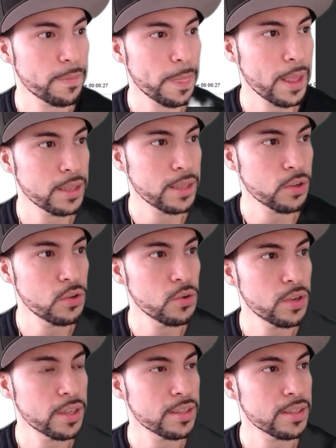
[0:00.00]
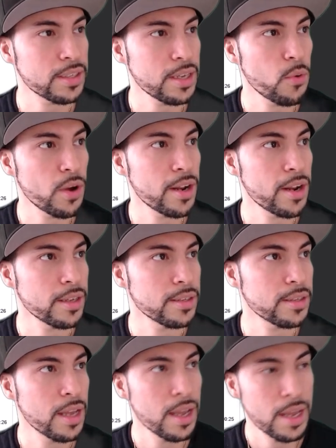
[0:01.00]
so you can see what it
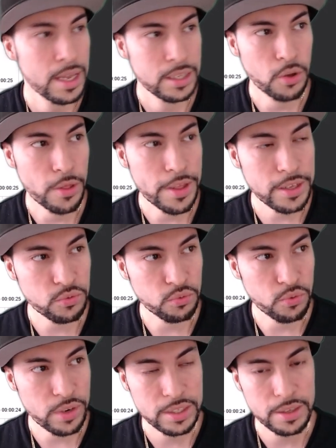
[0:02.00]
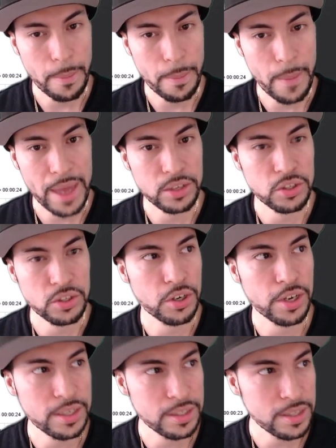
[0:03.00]
is. So this risk manager
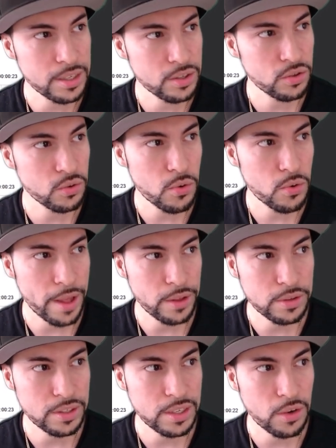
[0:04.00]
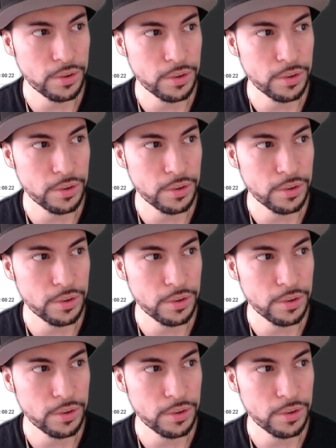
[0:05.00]
is this tool that you see on the